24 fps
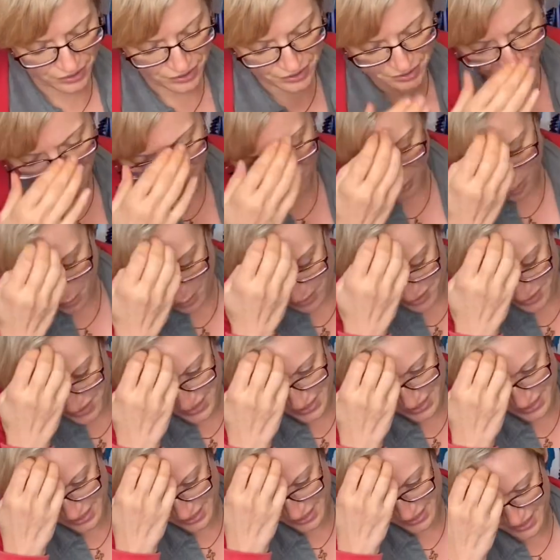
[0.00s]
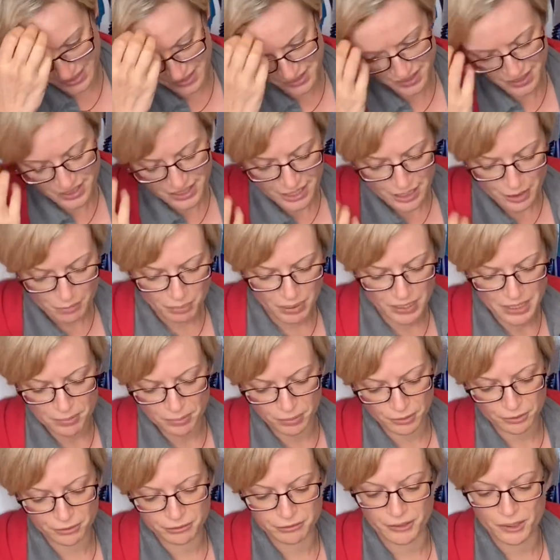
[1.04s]
So what we've seen is
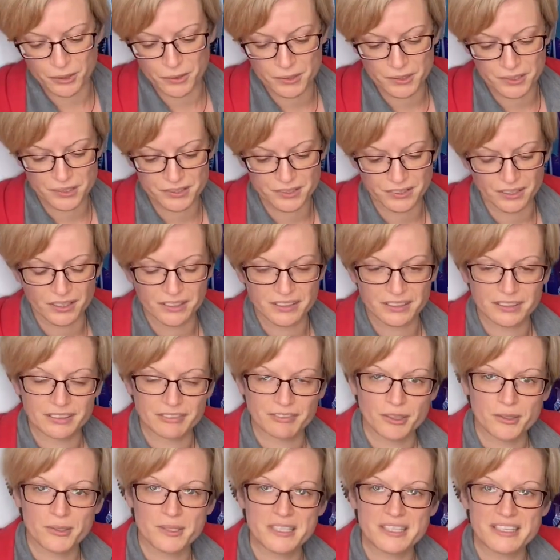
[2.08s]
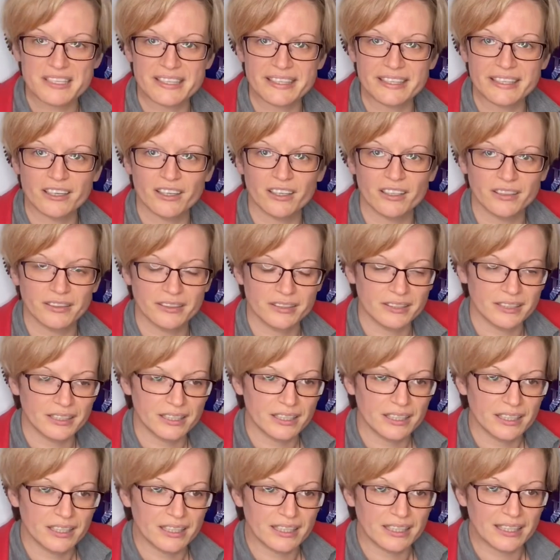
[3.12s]
people focusing on
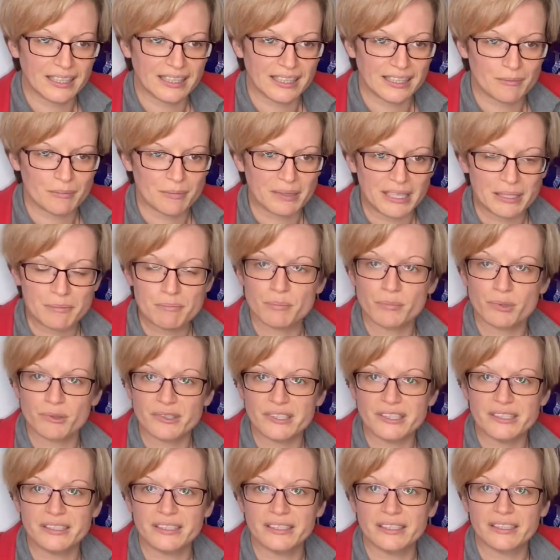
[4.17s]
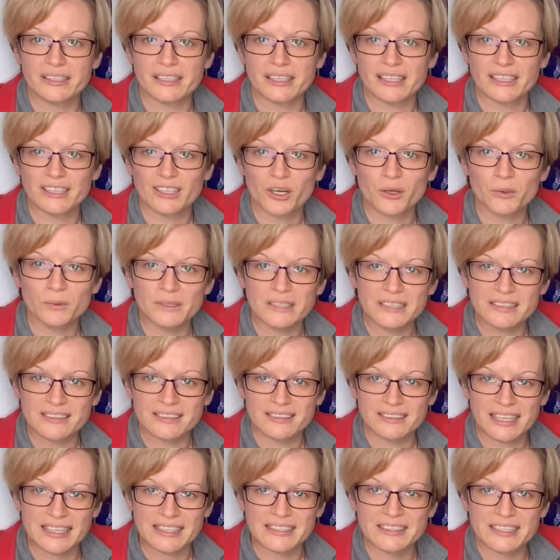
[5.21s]
inbreeding and only
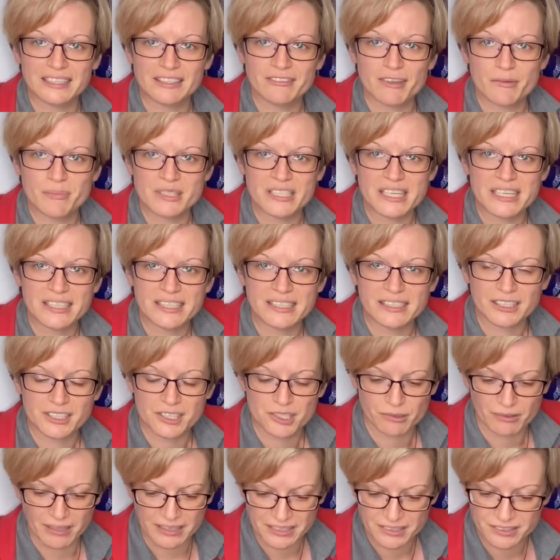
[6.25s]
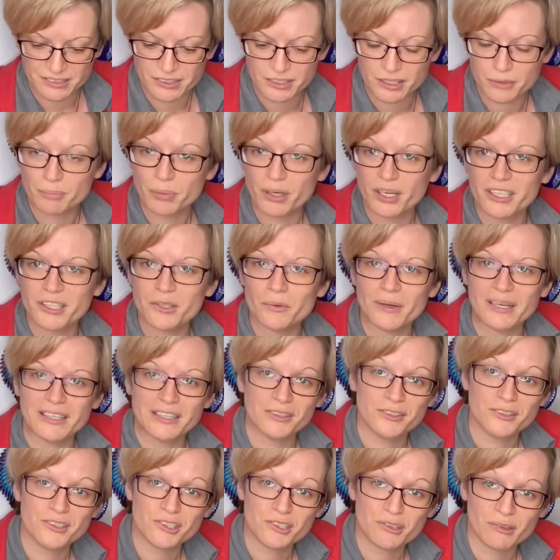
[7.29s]
selecting for particular traits, to the point where
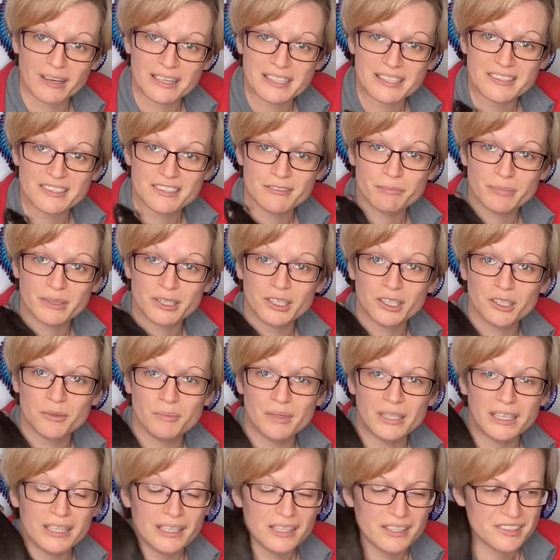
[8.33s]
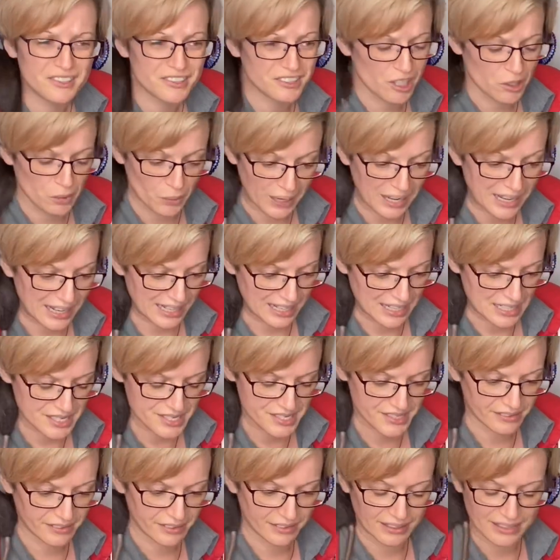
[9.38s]
those traits have become so harsh
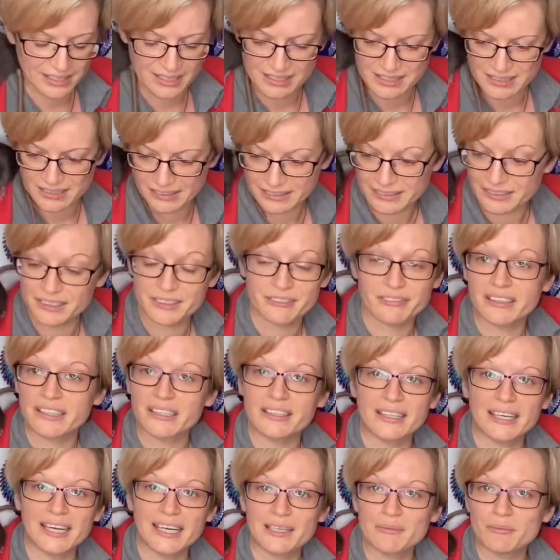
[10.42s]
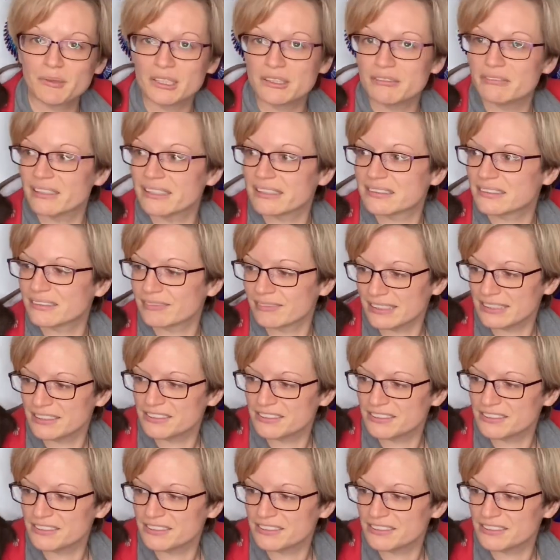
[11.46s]
that they actually disfigure the animal effectively.